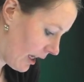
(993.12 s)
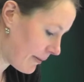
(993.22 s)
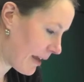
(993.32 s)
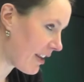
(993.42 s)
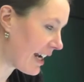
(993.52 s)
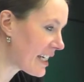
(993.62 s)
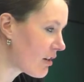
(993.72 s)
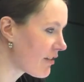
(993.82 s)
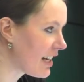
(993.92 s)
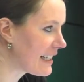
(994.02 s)
Yet the
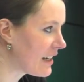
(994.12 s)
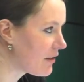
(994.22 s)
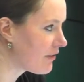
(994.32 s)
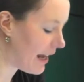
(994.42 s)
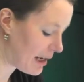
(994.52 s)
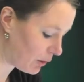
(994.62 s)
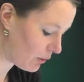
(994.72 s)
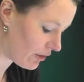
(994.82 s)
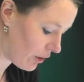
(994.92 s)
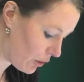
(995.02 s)
idea of an identifiable
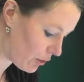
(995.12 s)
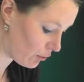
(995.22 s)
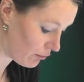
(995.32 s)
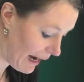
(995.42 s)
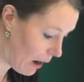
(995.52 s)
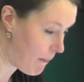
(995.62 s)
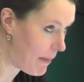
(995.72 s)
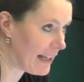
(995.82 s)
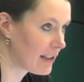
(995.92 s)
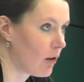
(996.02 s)
social realm,
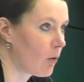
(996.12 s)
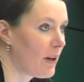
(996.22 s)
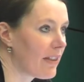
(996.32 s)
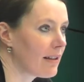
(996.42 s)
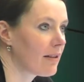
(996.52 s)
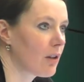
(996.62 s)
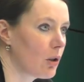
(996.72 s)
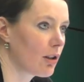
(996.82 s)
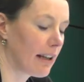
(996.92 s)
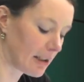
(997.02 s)
and along with it,
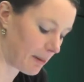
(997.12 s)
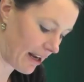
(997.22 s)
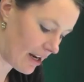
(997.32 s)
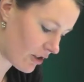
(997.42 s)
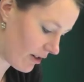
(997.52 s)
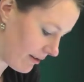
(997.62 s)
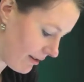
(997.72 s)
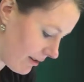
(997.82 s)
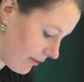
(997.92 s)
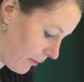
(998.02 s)
social
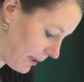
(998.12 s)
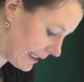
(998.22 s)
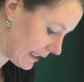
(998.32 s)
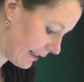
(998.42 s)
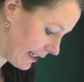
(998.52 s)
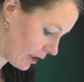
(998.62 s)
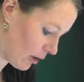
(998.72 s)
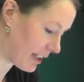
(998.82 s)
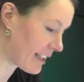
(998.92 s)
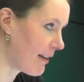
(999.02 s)
explanations for political and
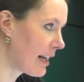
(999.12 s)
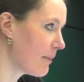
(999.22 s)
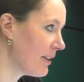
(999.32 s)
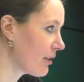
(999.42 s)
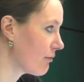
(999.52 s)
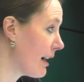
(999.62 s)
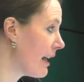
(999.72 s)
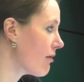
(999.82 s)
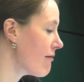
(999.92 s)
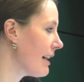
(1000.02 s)
economic developments are
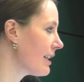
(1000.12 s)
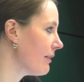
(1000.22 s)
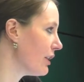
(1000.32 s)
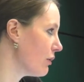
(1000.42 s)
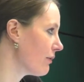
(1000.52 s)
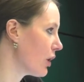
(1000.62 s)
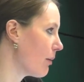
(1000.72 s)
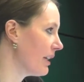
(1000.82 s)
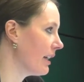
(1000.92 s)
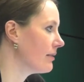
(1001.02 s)
a relatively new
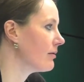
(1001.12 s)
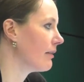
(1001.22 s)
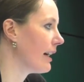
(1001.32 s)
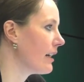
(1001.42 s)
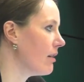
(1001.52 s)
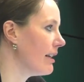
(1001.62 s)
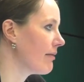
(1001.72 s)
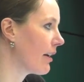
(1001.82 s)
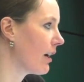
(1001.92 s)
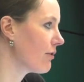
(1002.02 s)
phenomena, right? Only
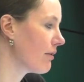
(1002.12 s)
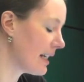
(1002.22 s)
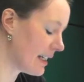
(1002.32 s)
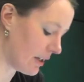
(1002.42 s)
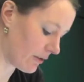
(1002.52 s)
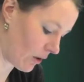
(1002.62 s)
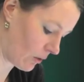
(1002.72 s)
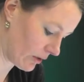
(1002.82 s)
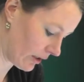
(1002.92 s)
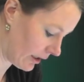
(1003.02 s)
around 180 years old.